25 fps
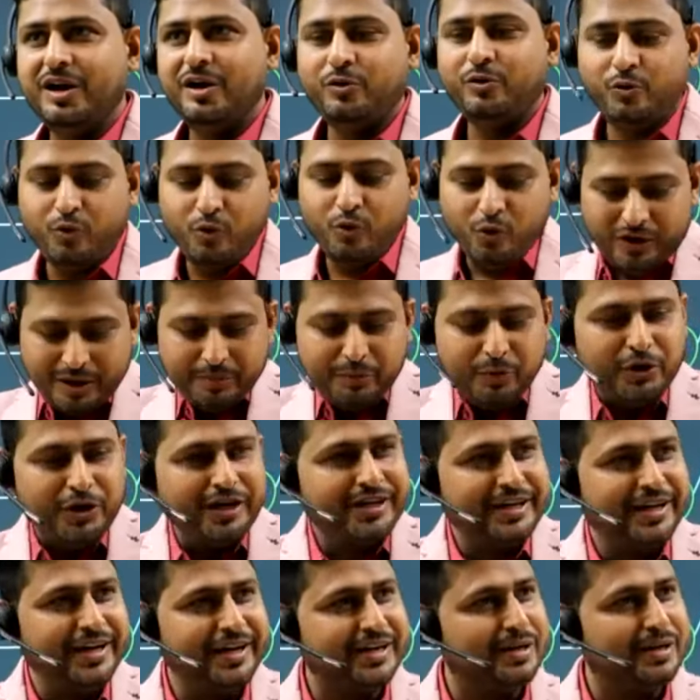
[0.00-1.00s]
Two computer
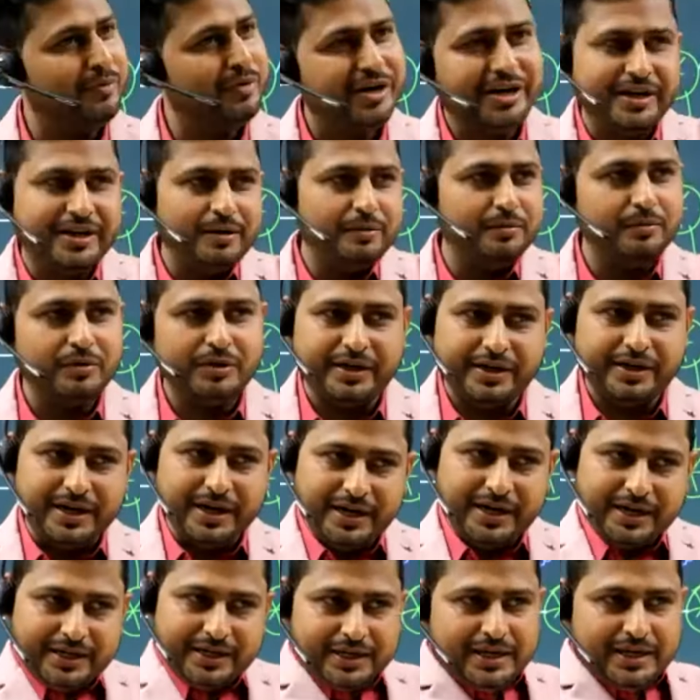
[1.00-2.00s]
can
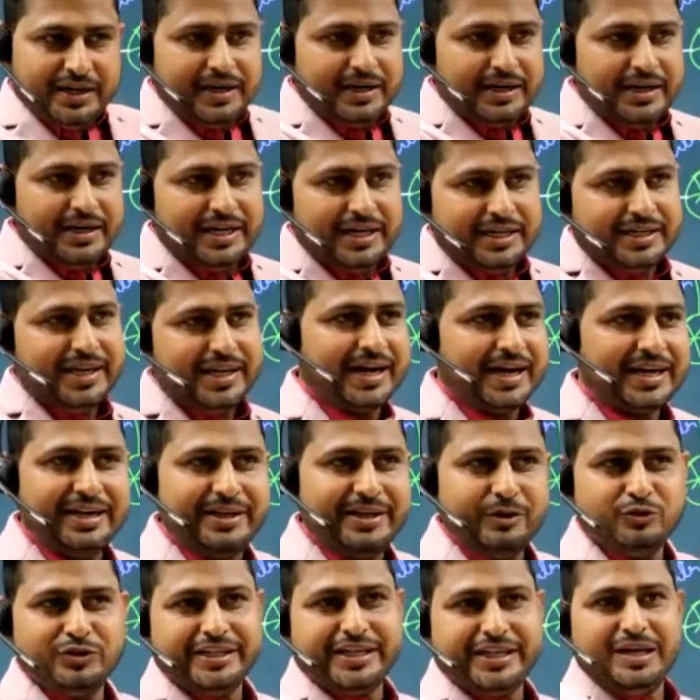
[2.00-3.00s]
connect directly
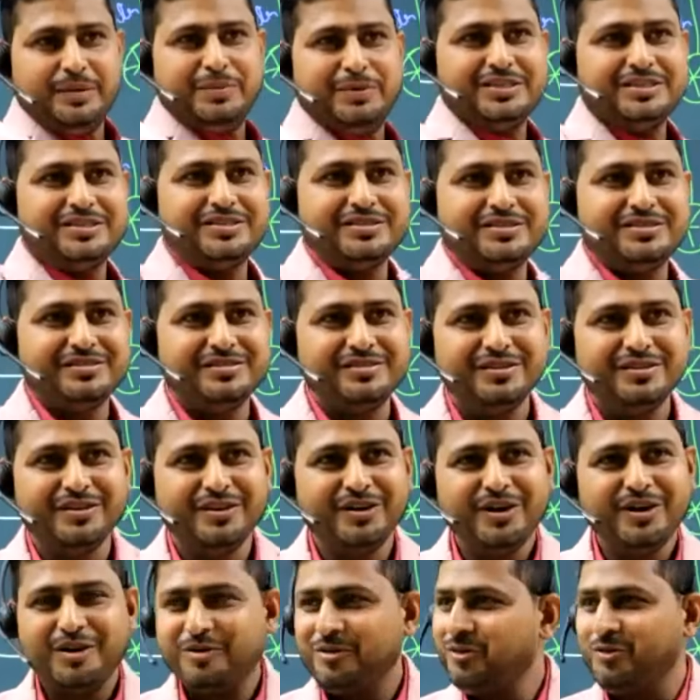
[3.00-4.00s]
using cables.
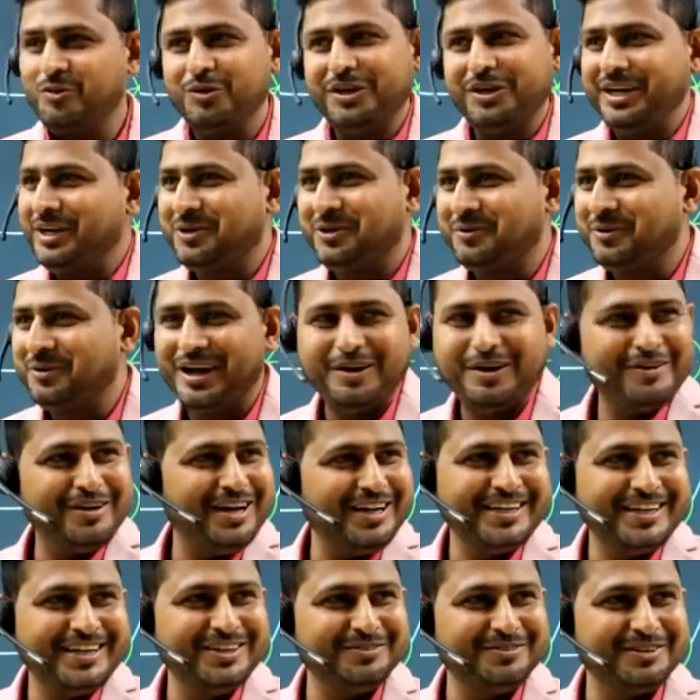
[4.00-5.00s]
No need to have any
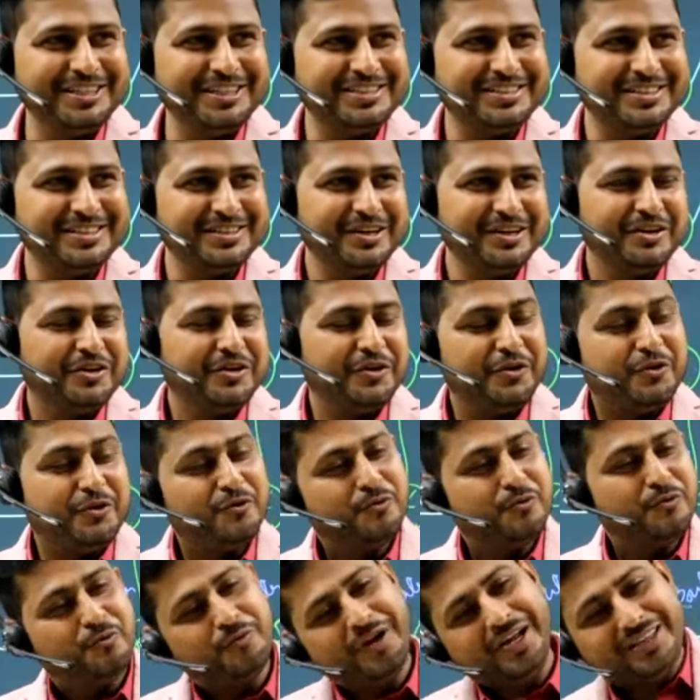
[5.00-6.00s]
device.
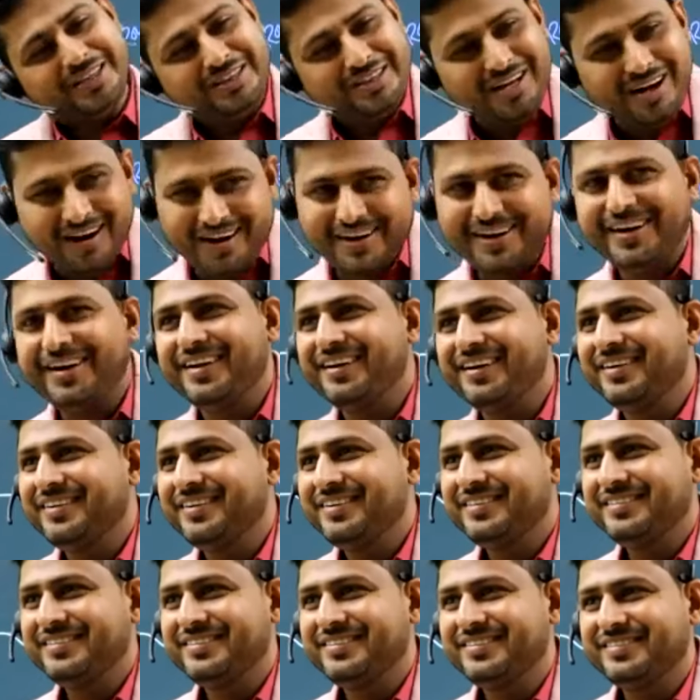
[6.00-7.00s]
When third
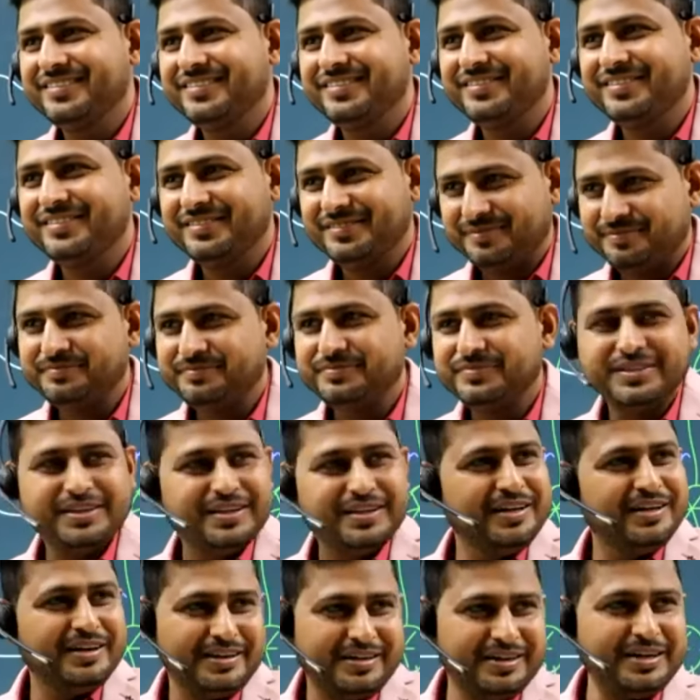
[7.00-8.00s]

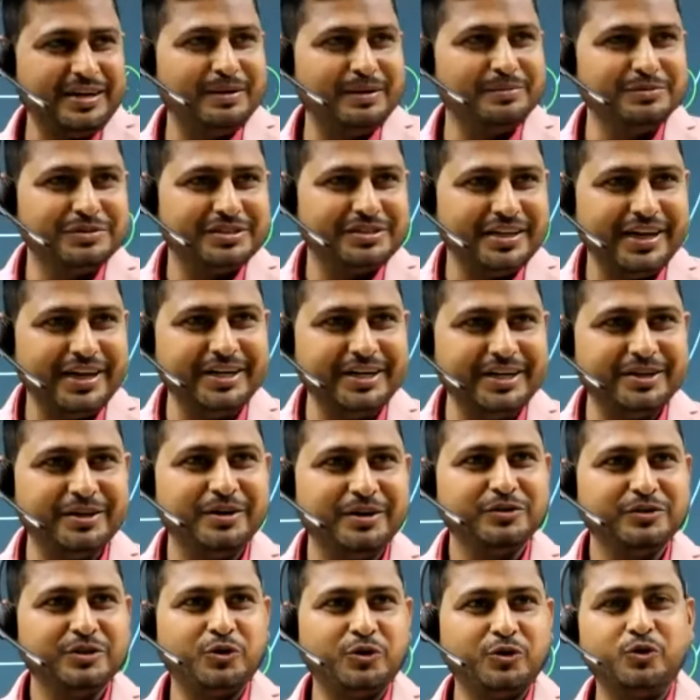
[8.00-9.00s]
comes, right,
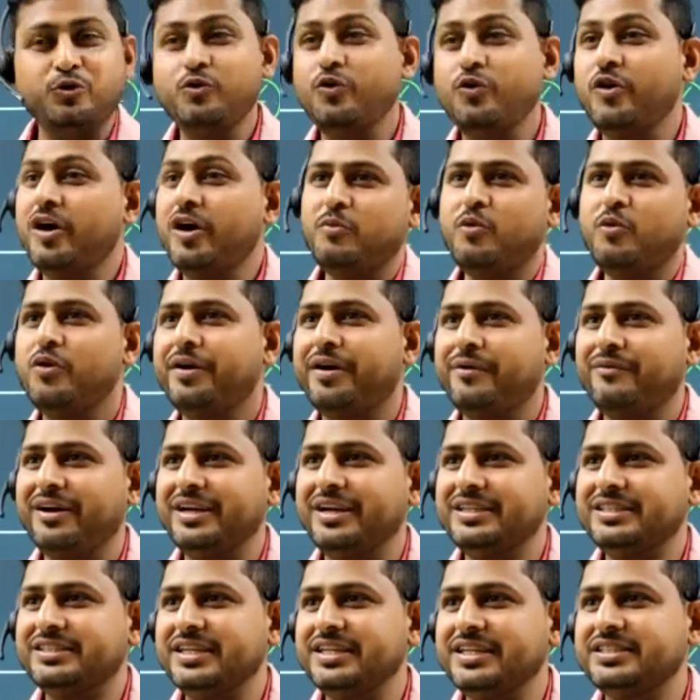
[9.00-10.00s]
the two or more
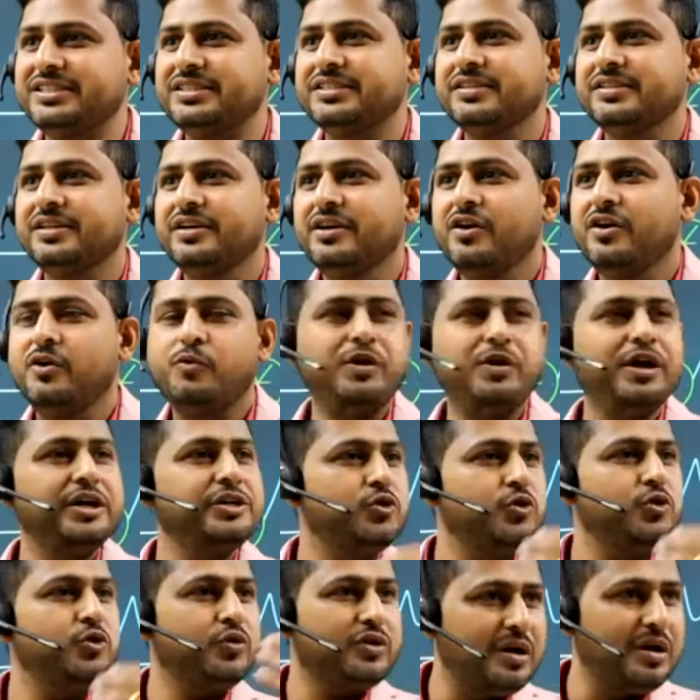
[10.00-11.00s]
devices wants to
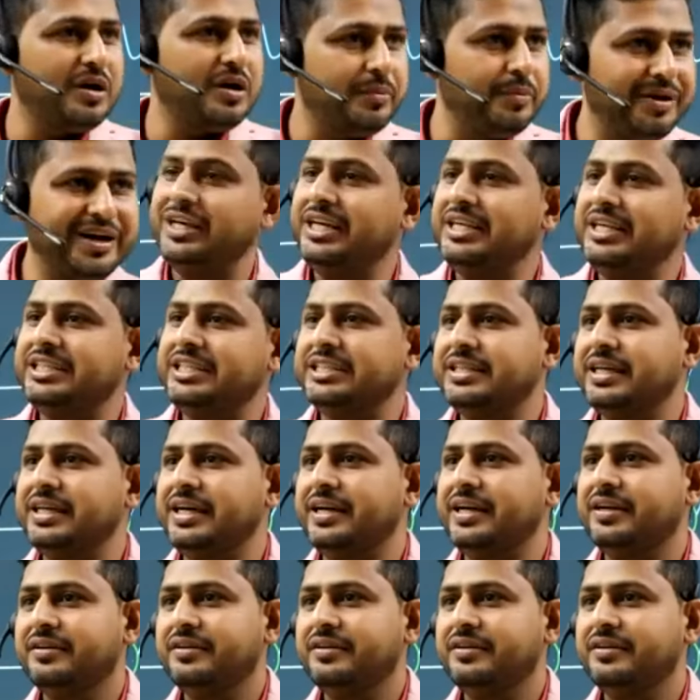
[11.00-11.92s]
communicate with each other.